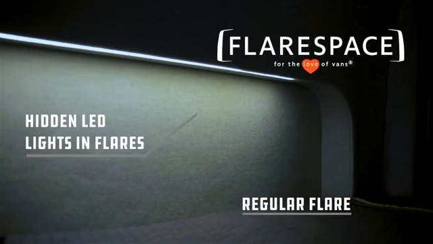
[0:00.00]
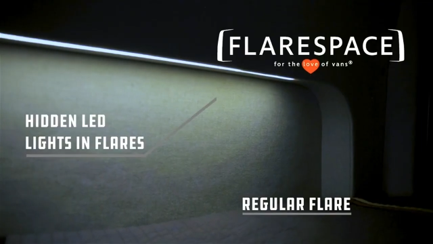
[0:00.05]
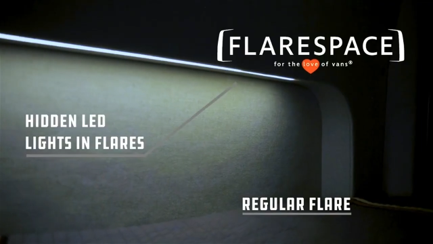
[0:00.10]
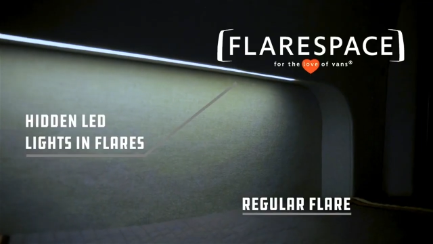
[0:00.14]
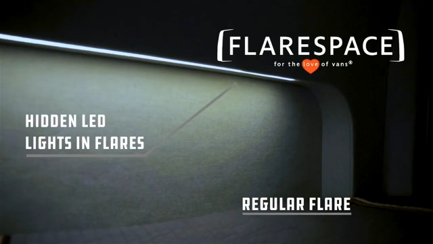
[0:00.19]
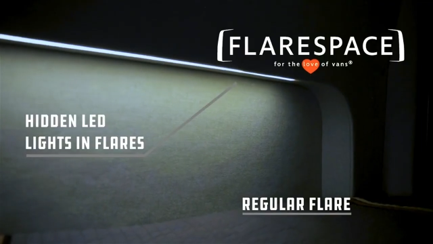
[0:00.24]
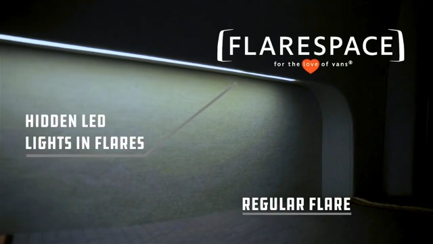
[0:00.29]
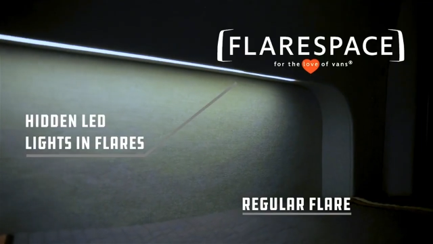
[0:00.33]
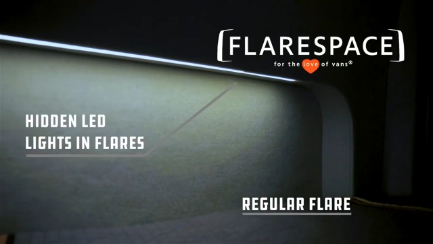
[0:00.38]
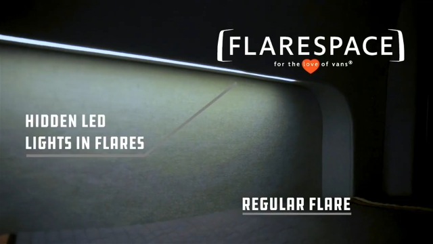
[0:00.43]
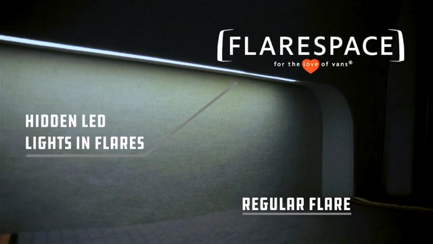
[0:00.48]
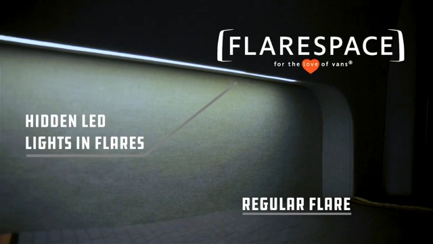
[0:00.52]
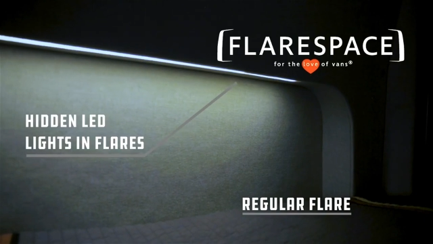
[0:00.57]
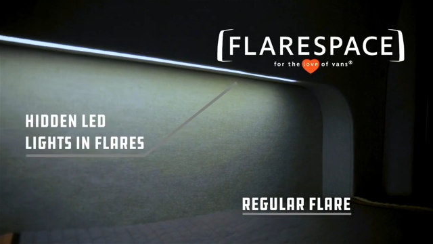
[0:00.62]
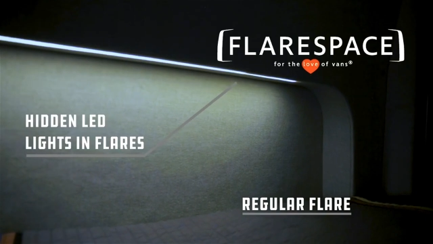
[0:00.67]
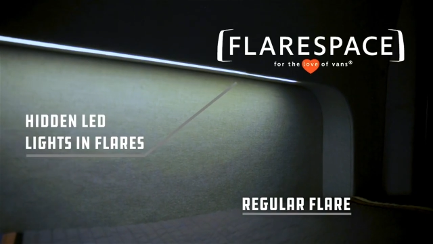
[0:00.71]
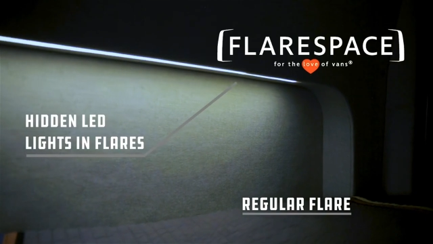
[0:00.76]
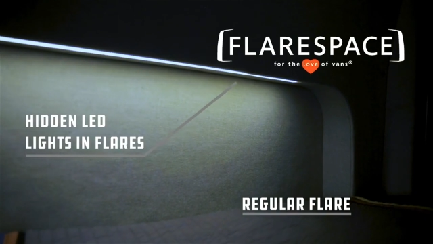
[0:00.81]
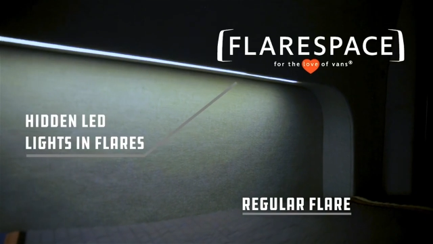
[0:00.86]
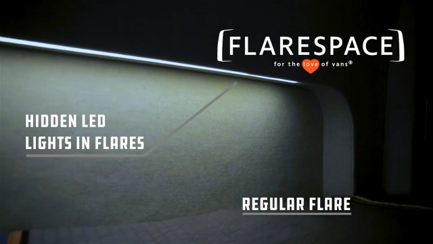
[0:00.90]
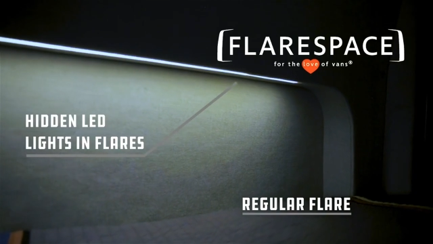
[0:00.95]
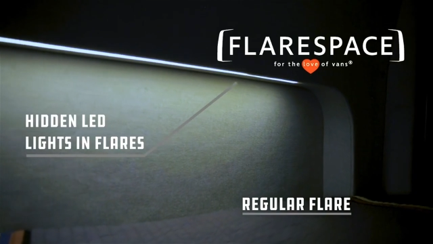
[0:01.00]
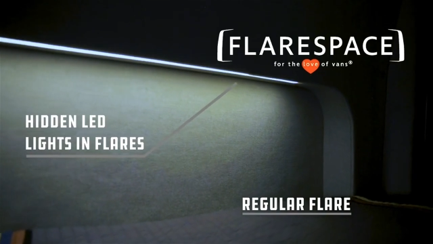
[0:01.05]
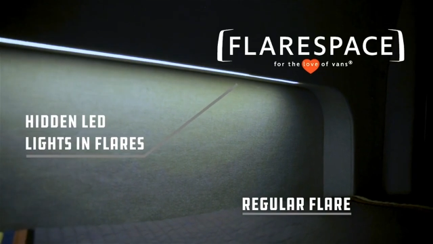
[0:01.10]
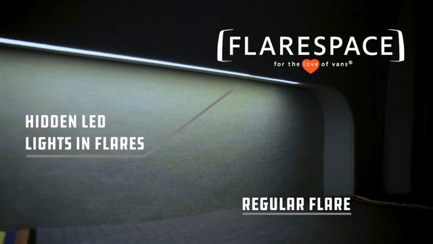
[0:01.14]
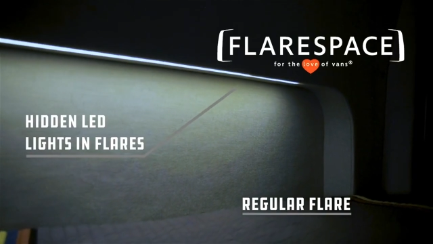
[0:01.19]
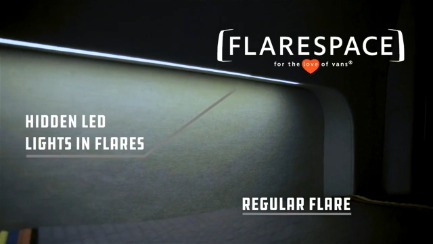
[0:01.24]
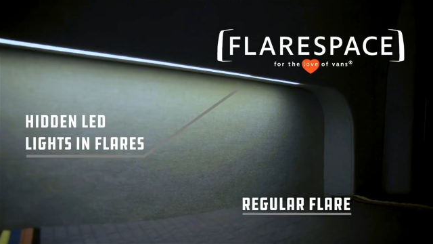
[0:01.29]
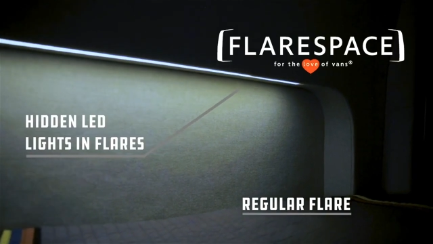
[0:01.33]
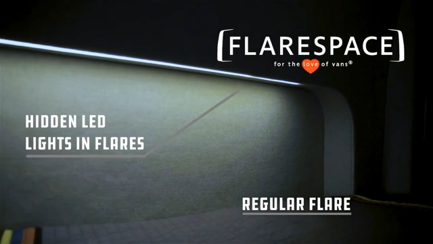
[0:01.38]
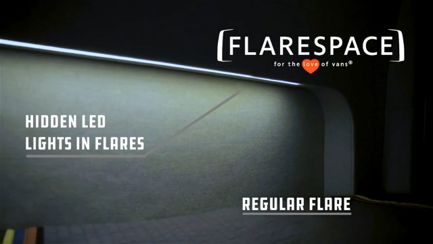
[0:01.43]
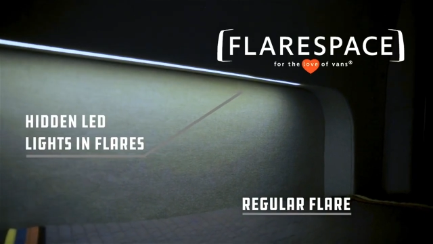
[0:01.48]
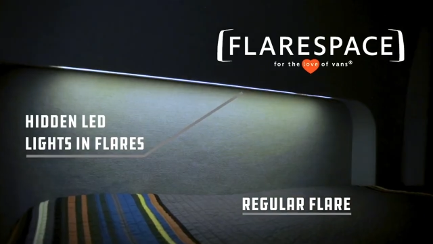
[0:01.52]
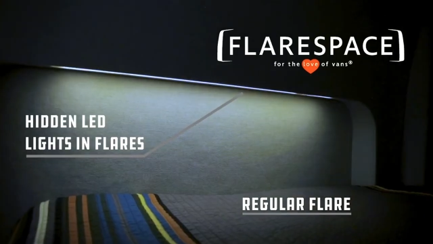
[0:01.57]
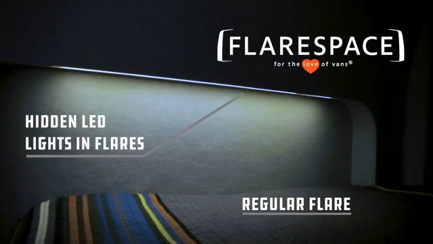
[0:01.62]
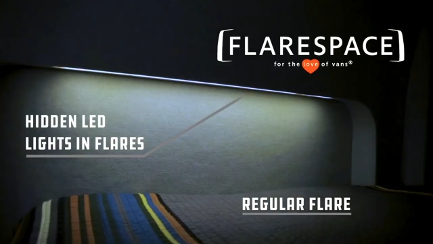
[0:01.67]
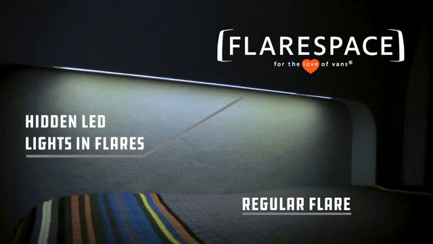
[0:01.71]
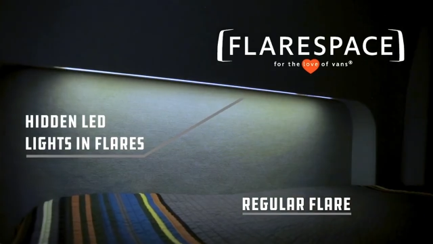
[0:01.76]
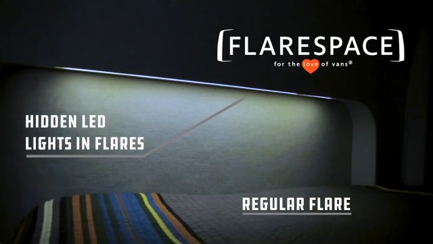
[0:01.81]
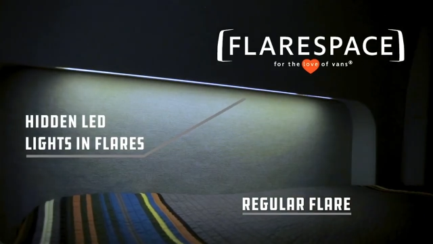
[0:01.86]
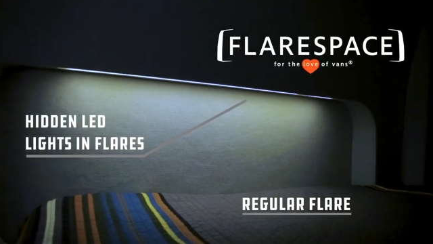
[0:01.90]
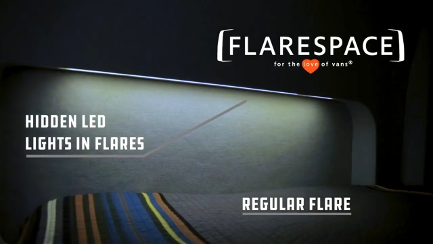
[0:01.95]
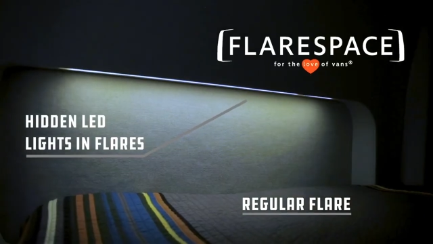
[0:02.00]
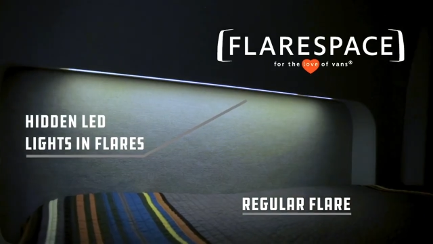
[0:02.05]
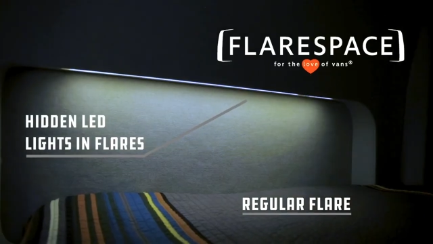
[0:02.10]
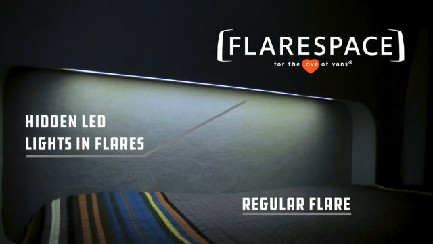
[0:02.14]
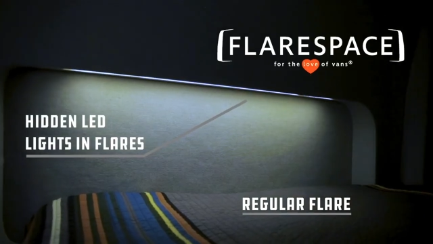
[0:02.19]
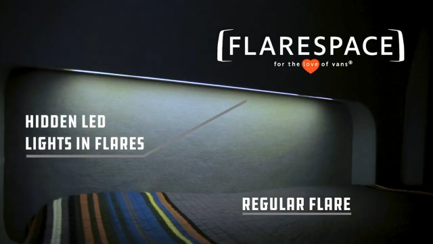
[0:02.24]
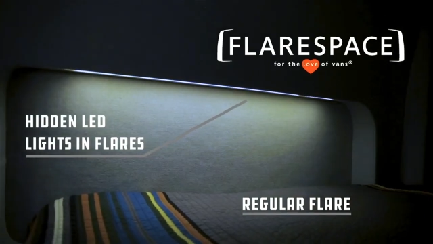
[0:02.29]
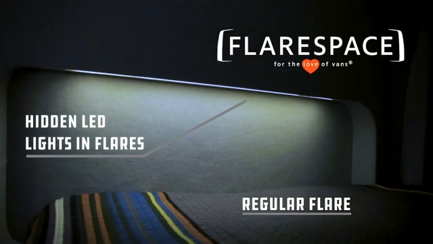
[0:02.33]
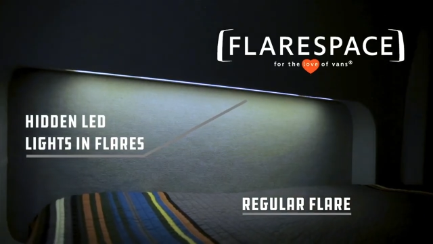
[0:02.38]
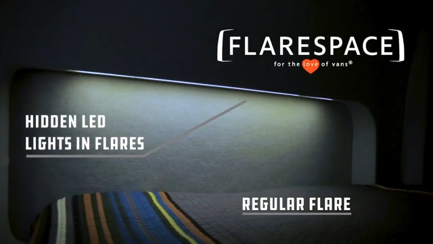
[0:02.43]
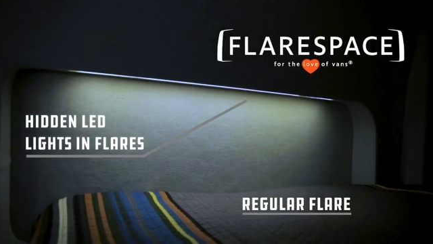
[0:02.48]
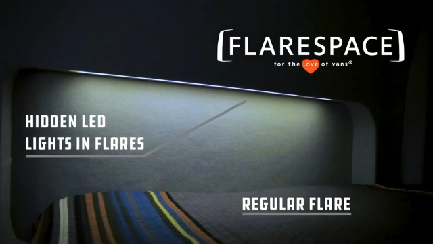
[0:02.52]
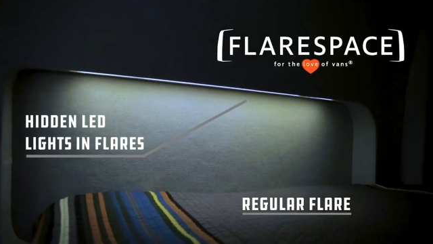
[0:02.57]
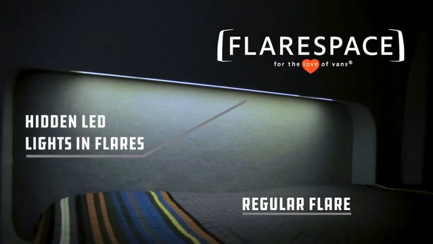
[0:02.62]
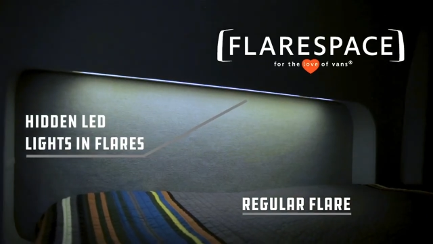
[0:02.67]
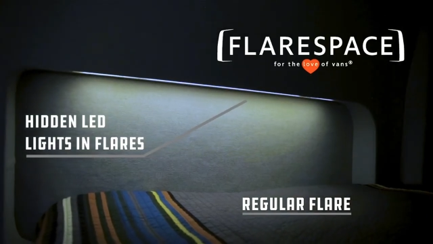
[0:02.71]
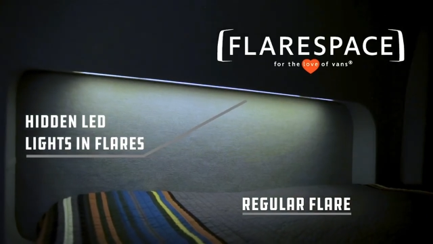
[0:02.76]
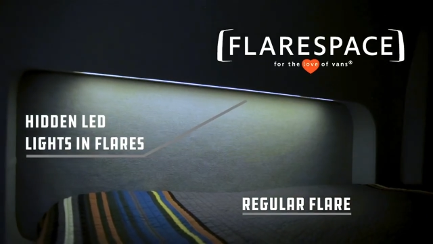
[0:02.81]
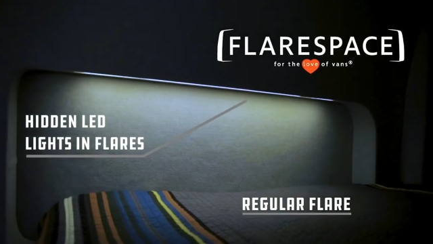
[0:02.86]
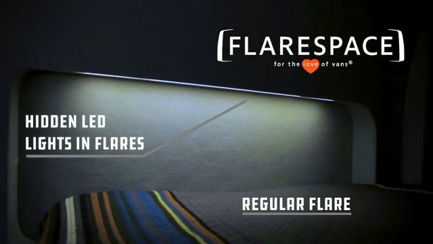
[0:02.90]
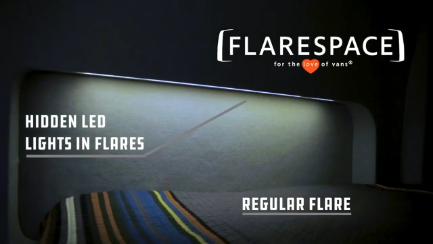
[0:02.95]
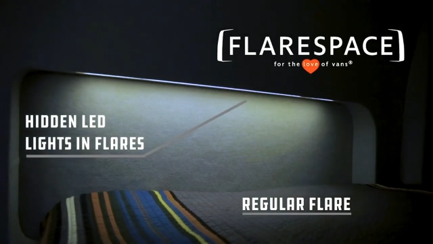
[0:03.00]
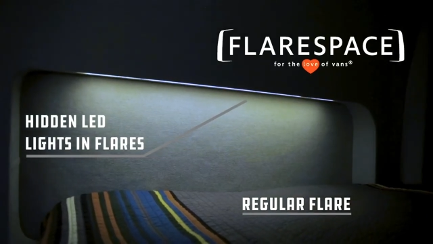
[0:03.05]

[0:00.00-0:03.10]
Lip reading: No face is visible, so there are no lips to read.